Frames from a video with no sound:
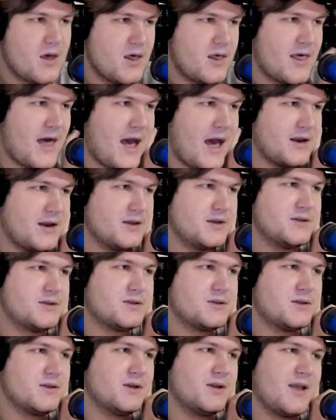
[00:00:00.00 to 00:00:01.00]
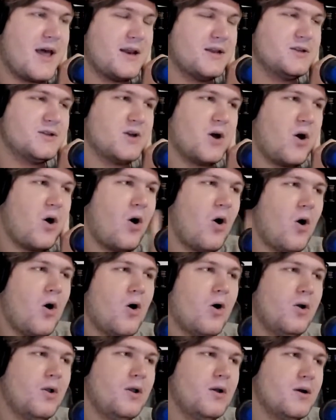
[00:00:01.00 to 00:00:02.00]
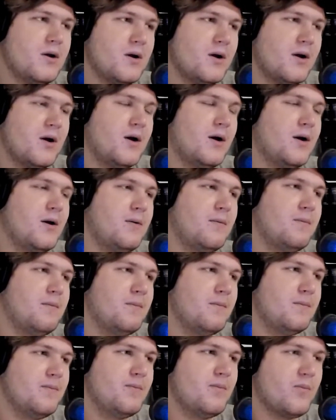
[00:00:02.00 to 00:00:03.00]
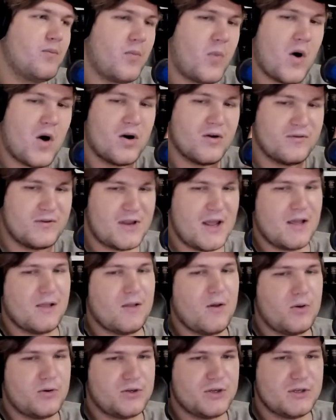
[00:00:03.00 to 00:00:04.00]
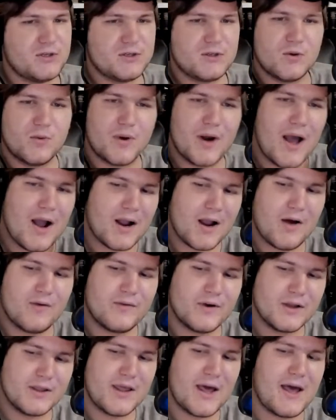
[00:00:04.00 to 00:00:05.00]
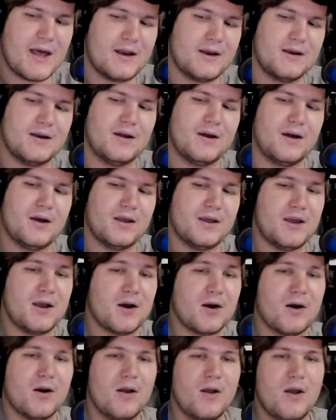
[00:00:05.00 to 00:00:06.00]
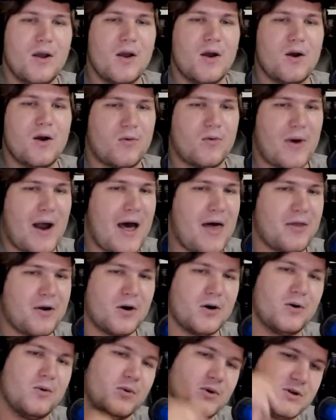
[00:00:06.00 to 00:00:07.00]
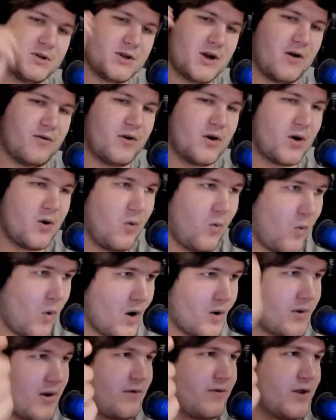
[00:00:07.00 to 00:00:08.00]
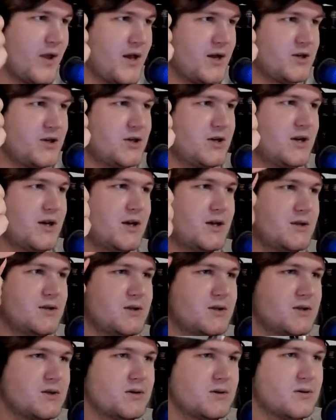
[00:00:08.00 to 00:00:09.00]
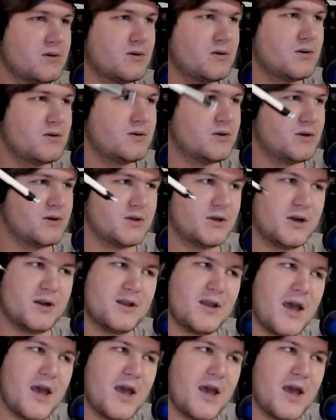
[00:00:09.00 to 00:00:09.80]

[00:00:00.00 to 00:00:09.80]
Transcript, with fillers: That is that is all um, part of Delochi. So we're not covering that uh, here. Rather, we're just covering what revelation is. So this is going to